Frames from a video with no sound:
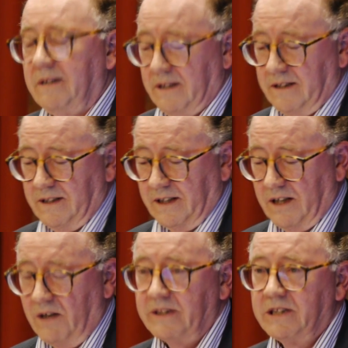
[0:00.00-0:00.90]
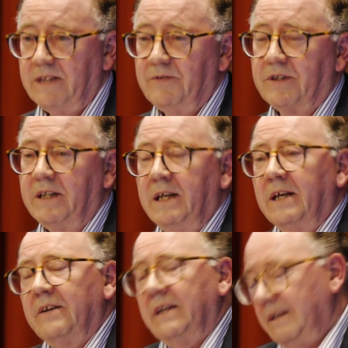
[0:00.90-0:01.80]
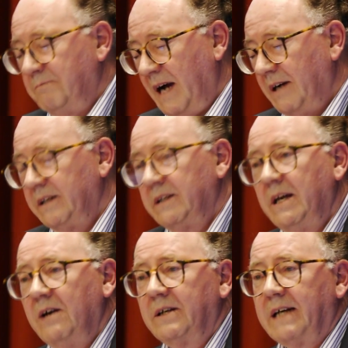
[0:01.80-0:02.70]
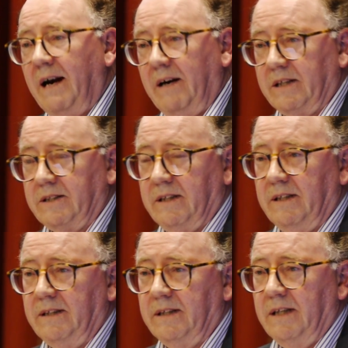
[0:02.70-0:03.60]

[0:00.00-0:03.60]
that Coleridge gives the mariner no character,